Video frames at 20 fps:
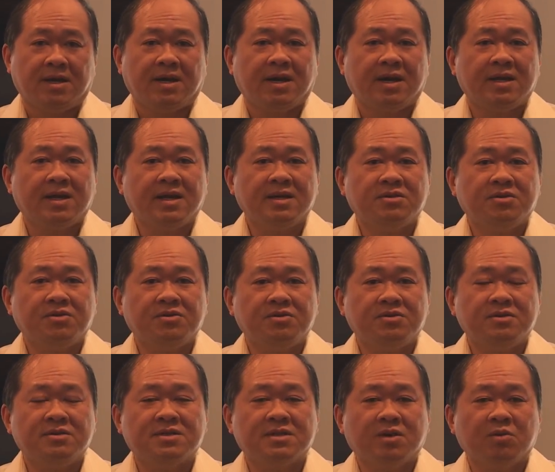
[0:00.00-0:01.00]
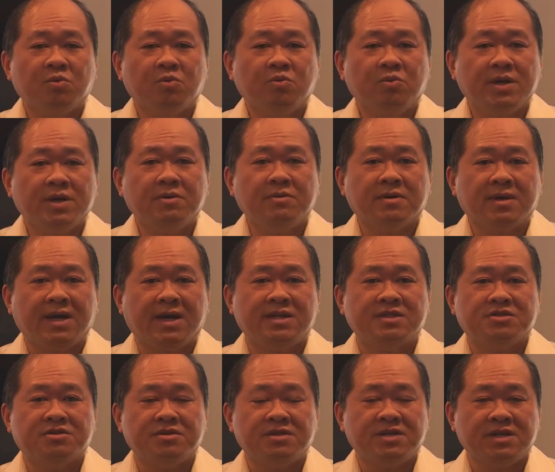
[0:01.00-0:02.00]
I like to use a real
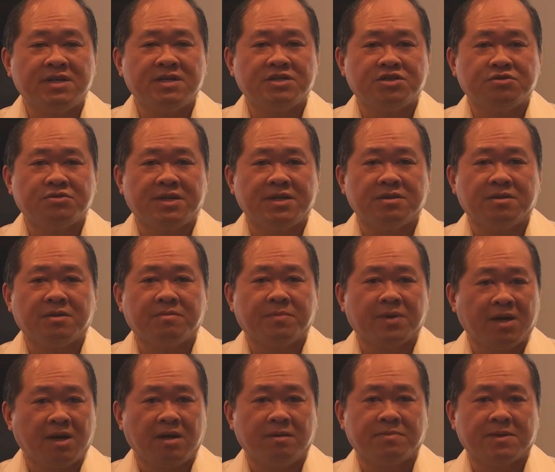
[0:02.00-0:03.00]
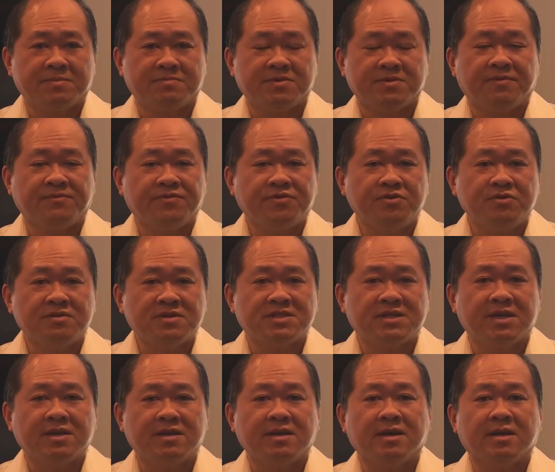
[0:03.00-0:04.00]
case to illustrate the problems of
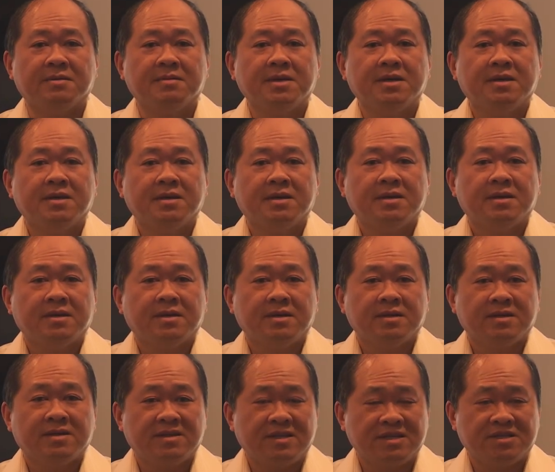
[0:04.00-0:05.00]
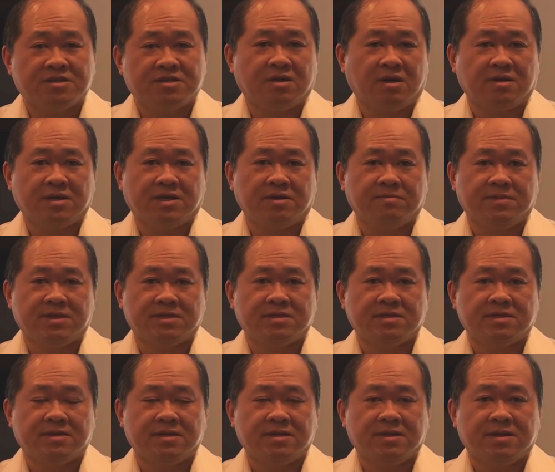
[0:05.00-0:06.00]
using these
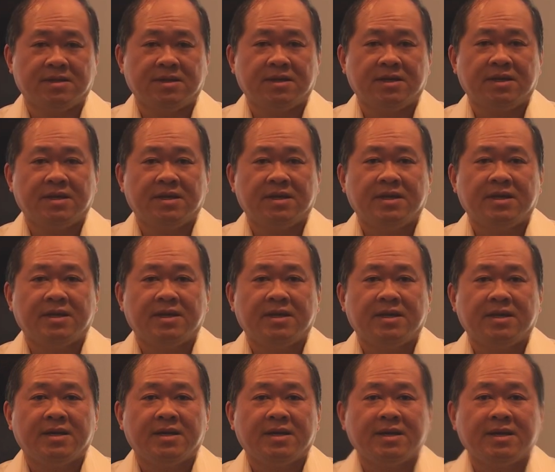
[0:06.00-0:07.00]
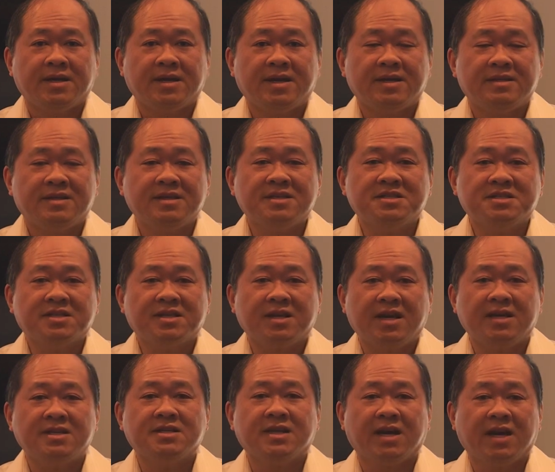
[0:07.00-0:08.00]
documents. And this
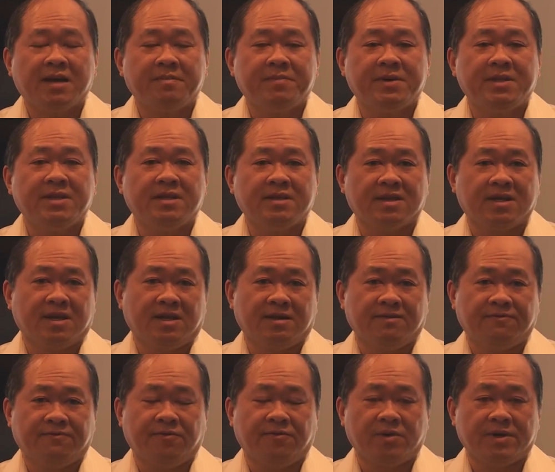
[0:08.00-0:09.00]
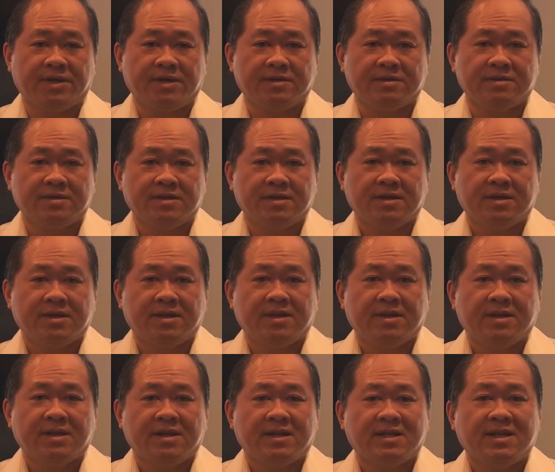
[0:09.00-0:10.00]
case happened in California.
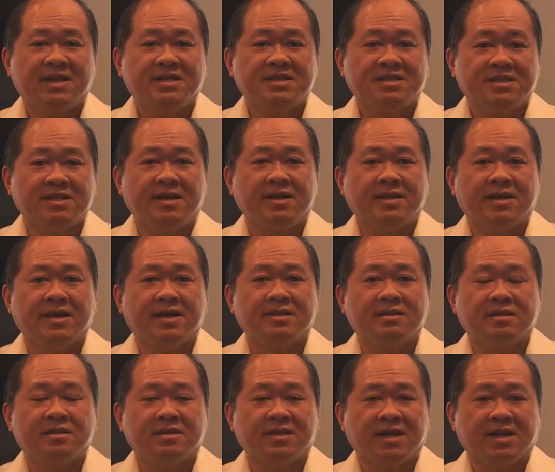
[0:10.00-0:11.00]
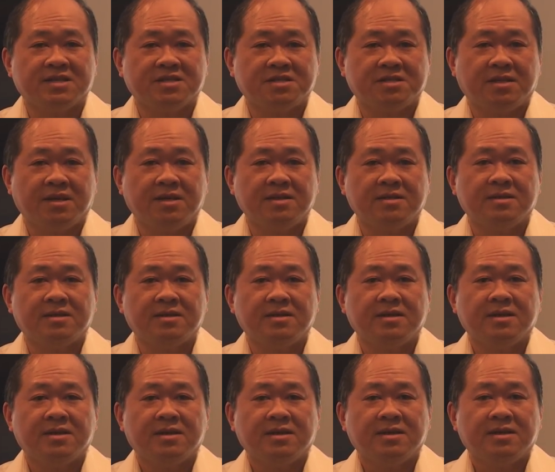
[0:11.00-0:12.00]
Let's say that the testator
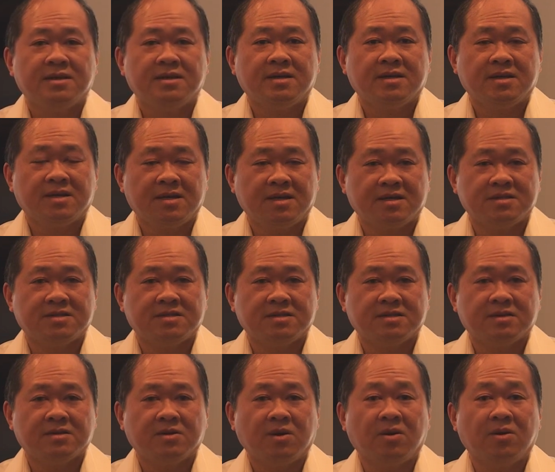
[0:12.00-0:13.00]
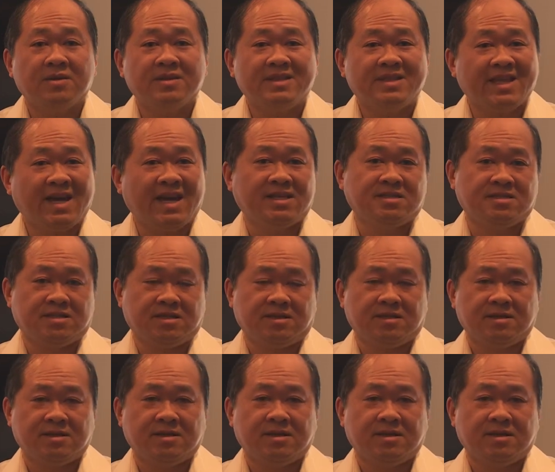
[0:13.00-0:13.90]
is called Nancy.